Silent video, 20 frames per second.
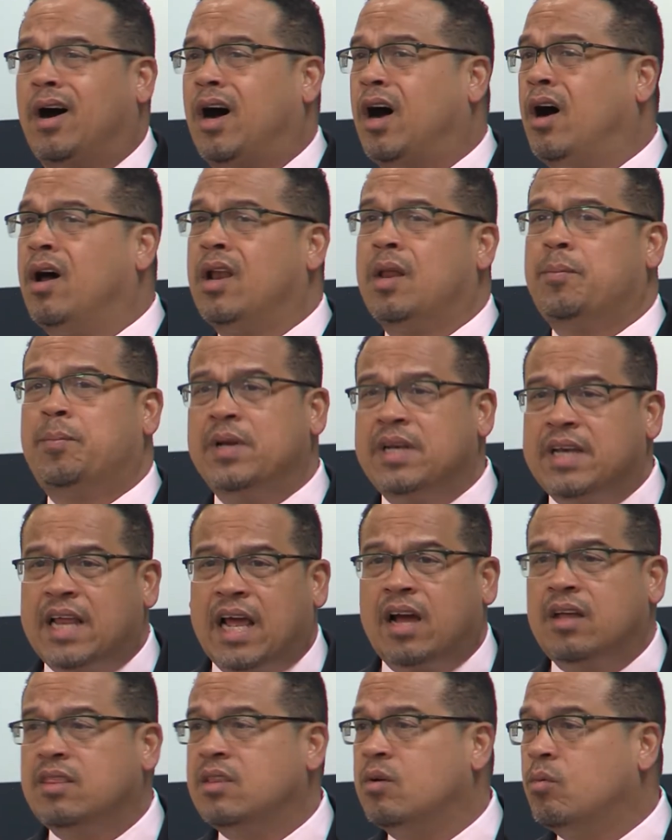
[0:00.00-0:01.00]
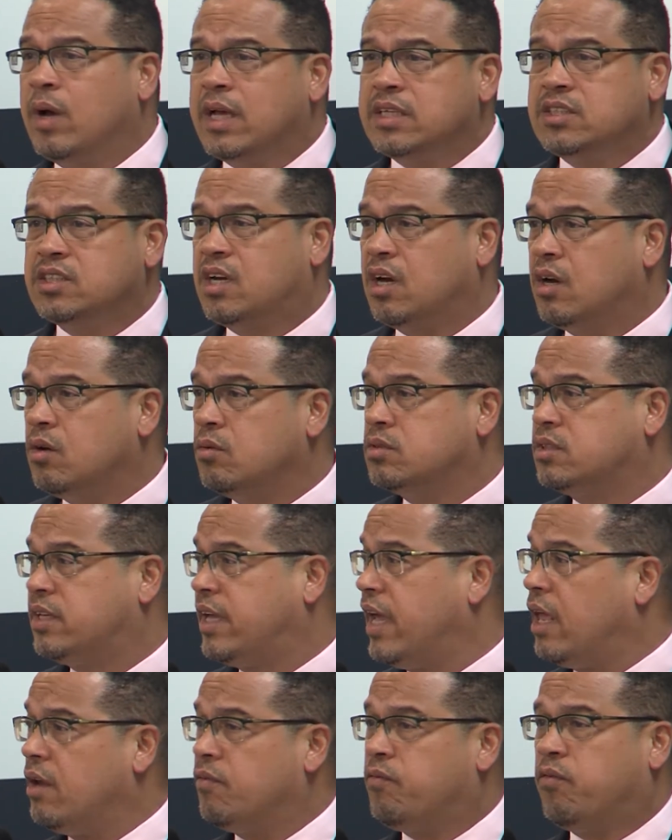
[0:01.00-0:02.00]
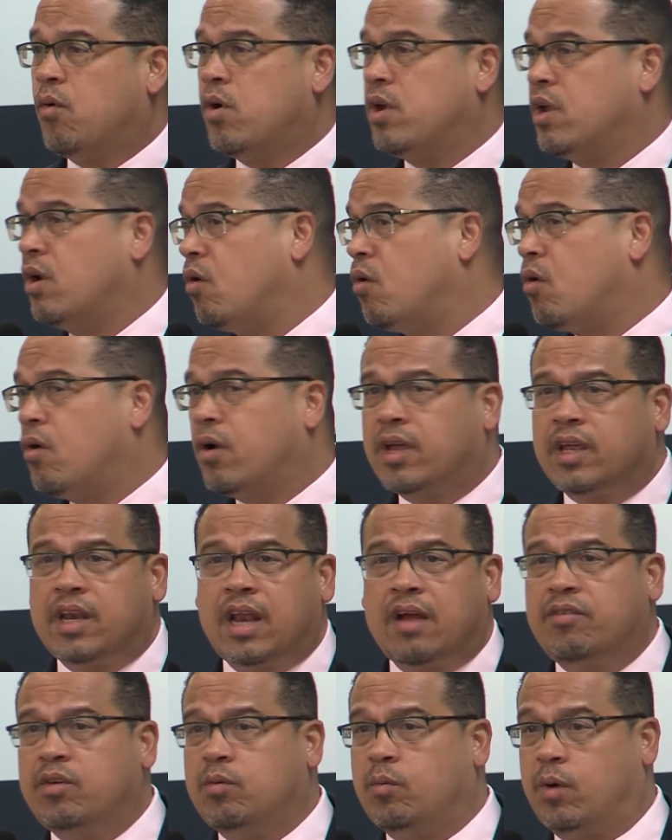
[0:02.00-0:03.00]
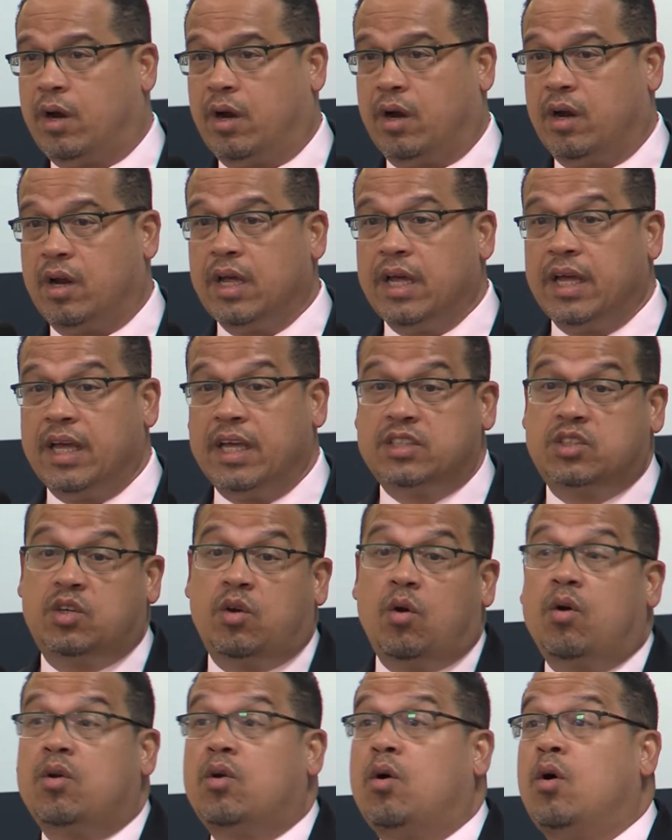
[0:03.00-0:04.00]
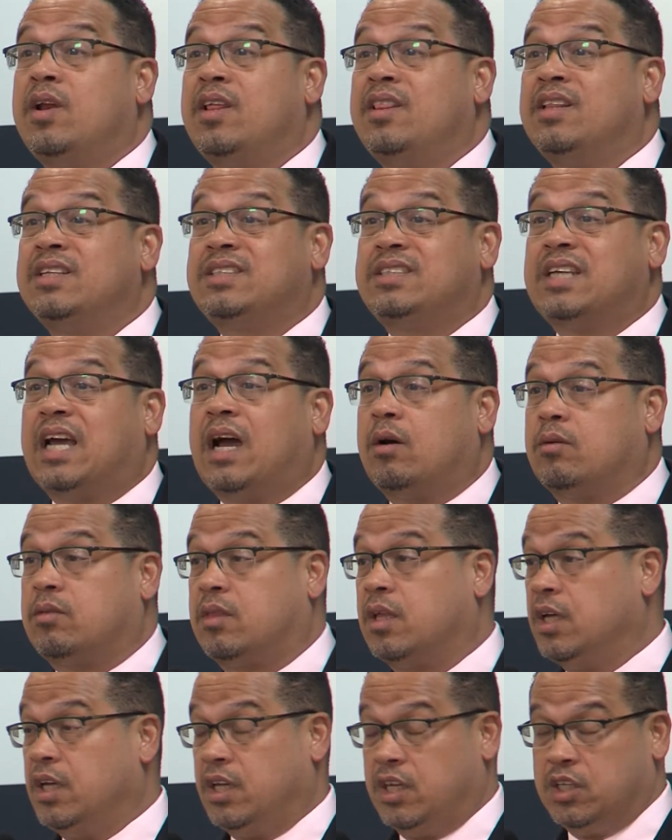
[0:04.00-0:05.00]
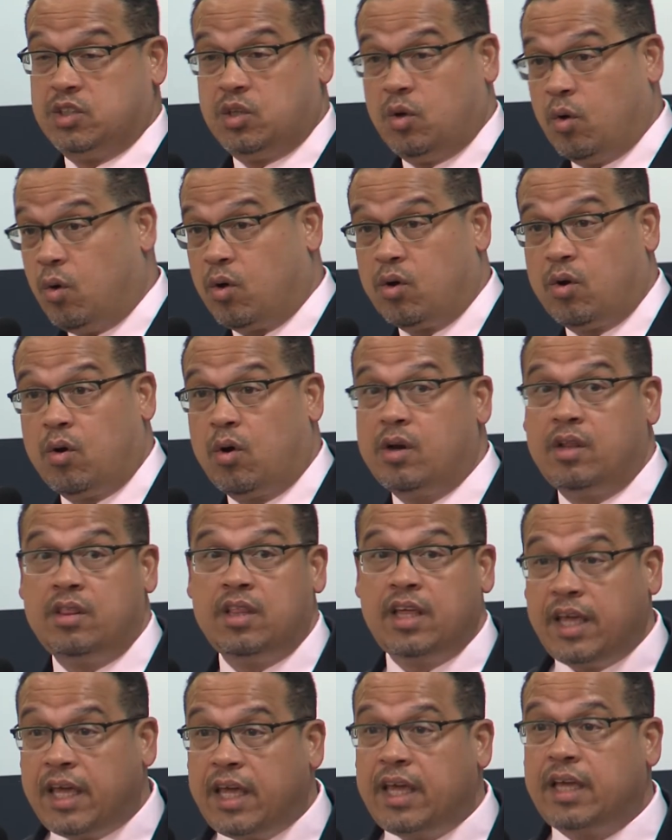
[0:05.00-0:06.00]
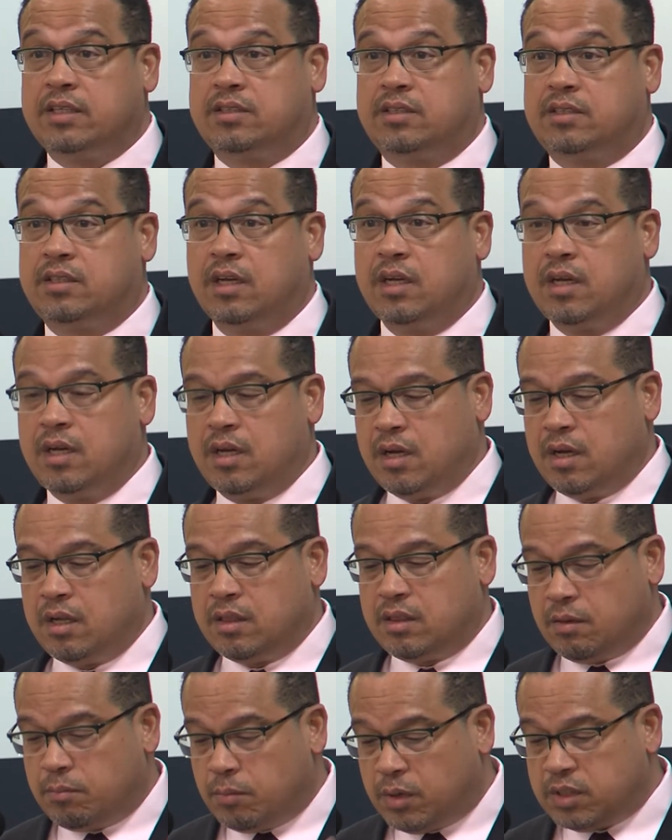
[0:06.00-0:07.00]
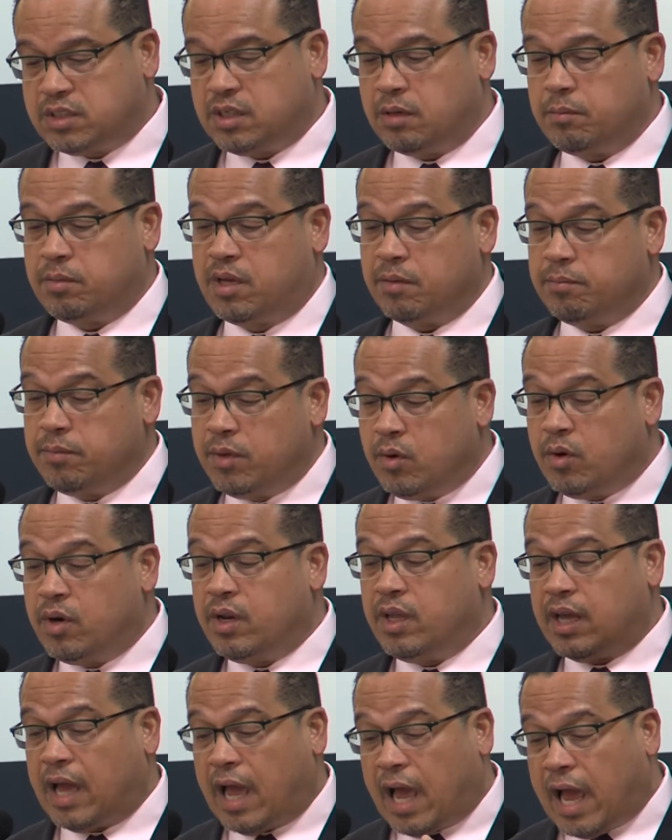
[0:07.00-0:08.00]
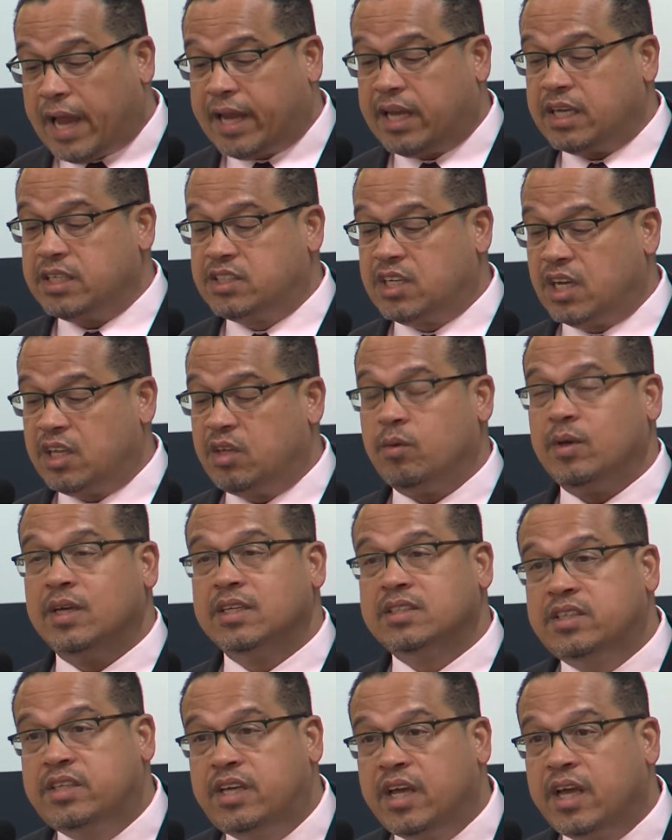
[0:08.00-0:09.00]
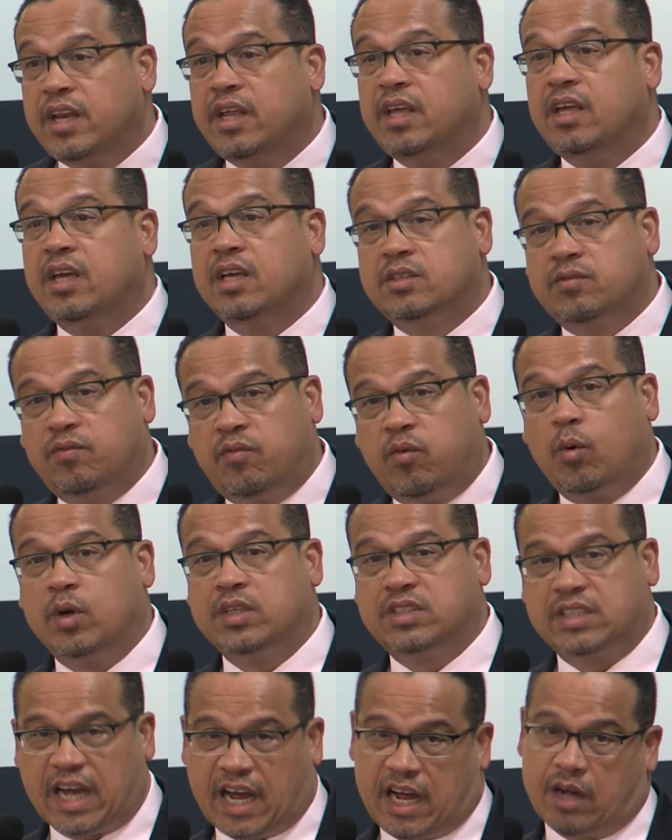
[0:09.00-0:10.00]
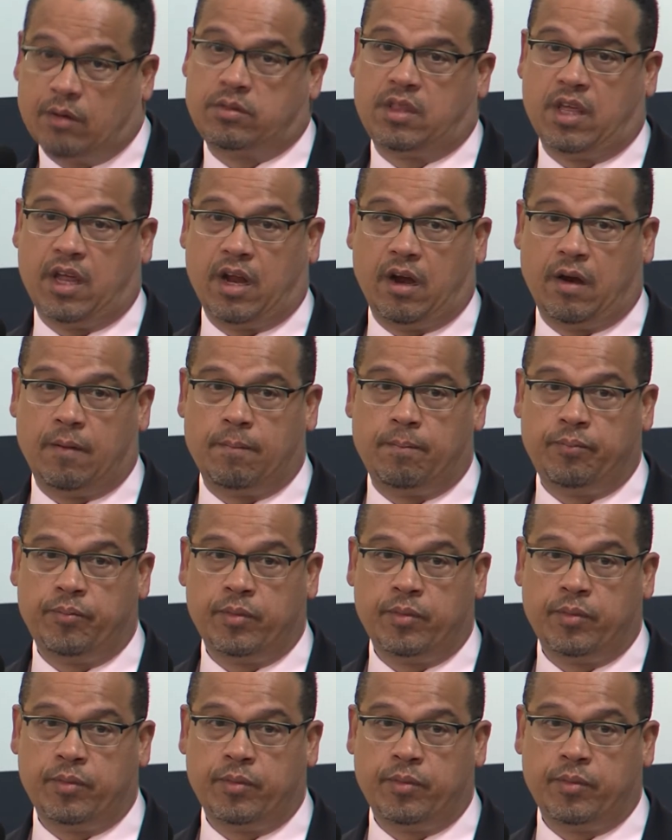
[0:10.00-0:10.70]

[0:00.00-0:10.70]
all up and down the West Coast, California, Oregon, everywhere. It's going on in the South. It's going on in the East. The Muslim community, I can tell you, is getting its voice out there.